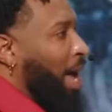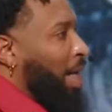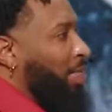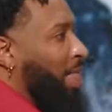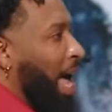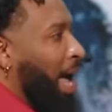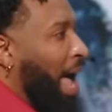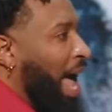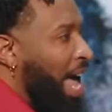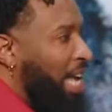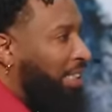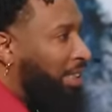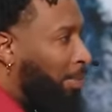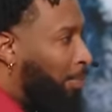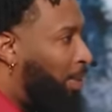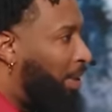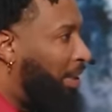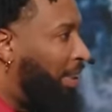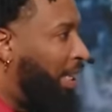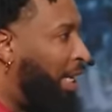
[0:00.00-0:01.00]
that has the
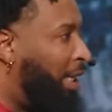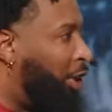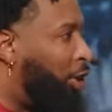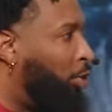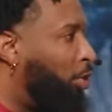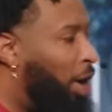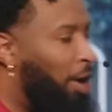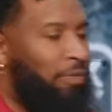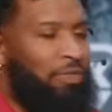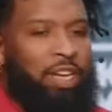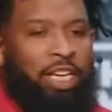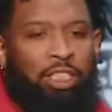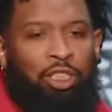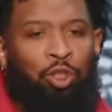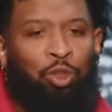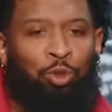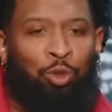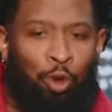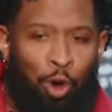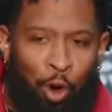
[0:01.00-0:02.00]
potential of
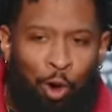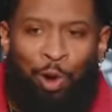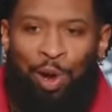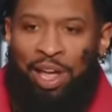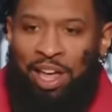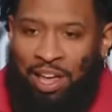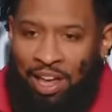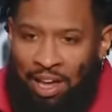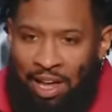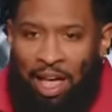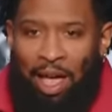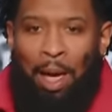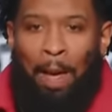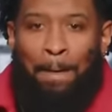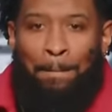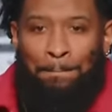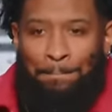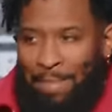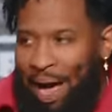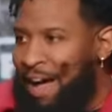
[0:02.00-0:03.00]
destroying
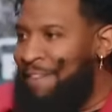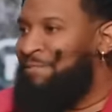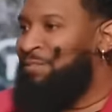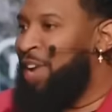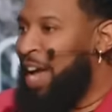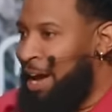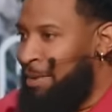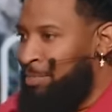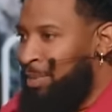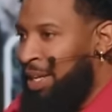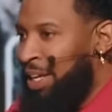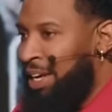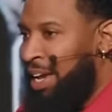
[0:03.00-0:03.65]
my family.